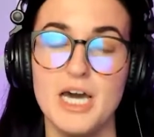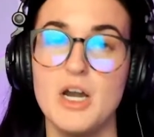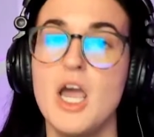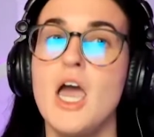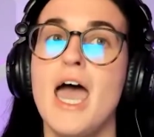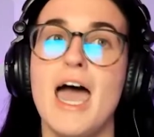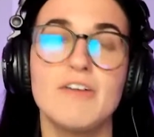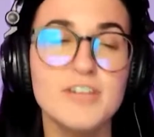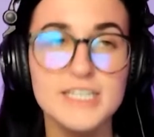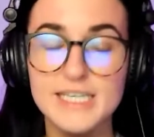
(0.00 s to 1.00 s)
about
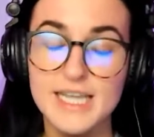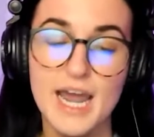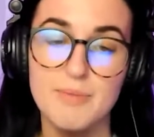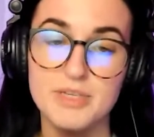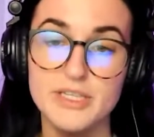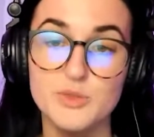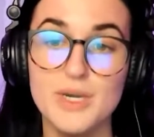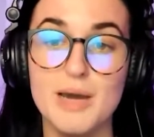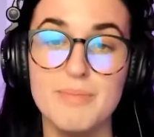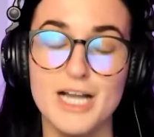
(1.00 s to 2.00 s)
everything that happened
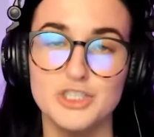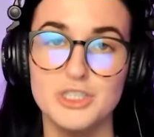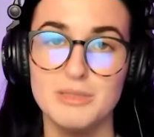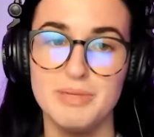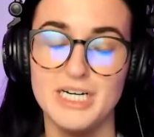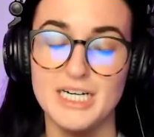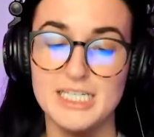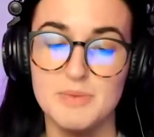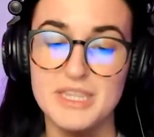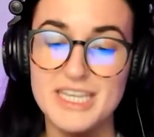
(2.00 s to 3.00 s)
this week on Bachelor in
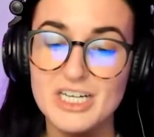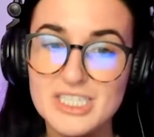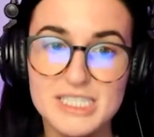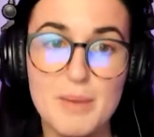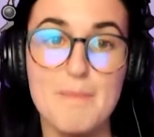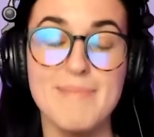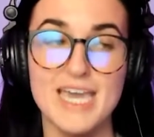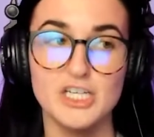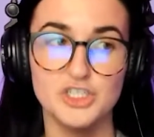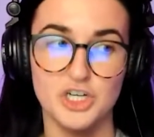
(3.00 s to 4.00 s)
Paradise, but there's
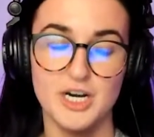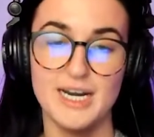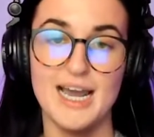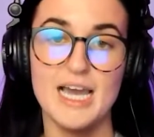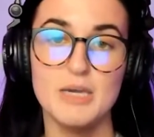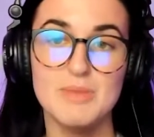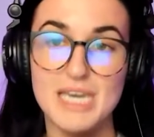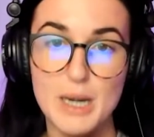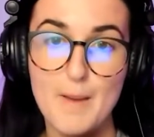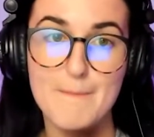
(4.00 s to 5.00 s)
some major, and I
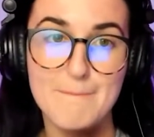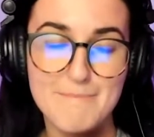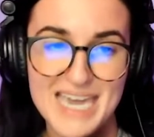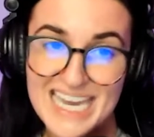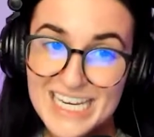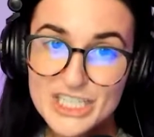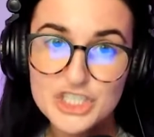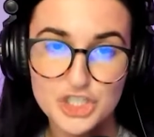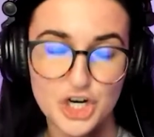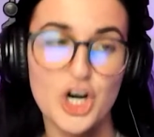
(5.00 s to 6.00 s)
mean
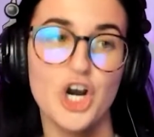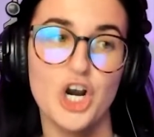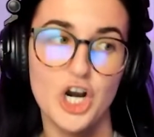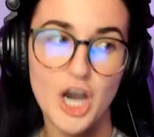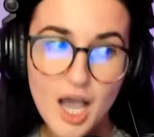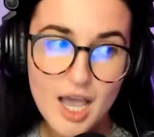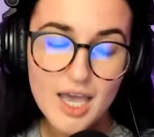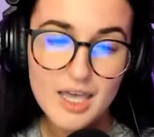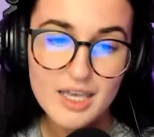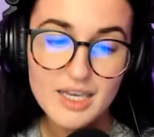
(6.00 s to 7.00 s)
major
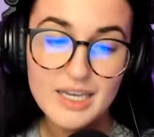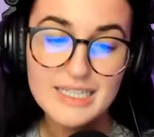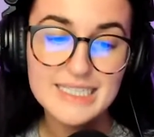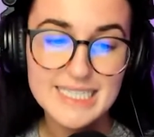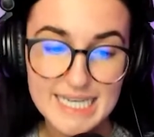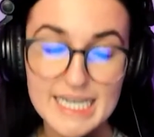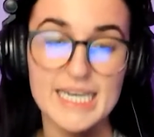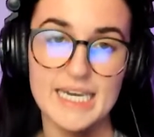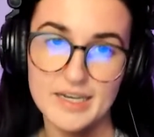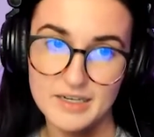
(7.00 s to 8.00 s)

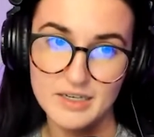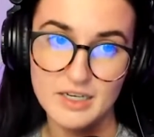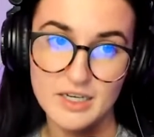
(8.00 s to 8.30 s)
tea